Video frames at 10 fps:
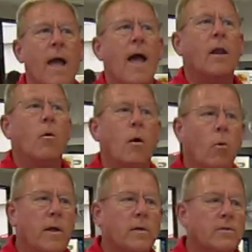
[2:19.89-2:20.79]
Alloy
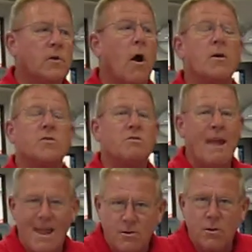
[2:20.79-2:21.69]
wheels are
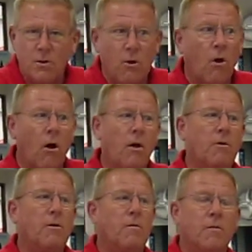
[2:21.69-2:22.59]
standard
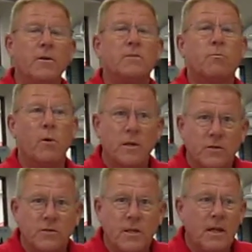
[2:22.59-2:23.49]
on this
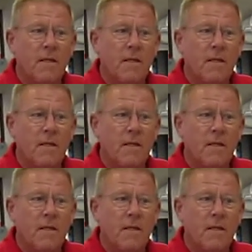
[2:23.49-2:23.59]
Prius.